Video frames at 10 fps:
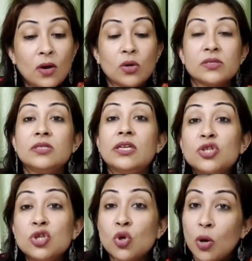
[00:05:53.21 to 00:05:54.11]

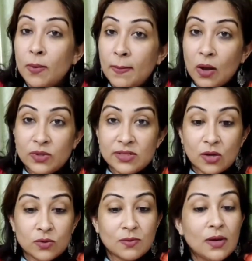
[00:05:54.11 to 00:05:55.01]
Auscultation, normal bowel
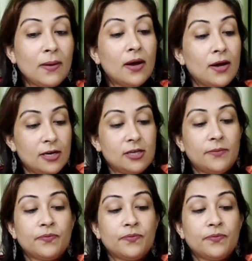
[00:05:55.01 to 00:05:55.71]
sounds were heard.